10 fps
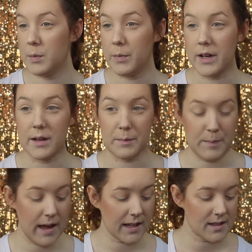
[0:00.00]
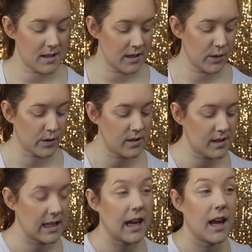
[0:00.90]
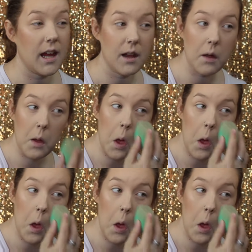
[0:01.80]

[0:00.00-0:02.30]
But it makes your skin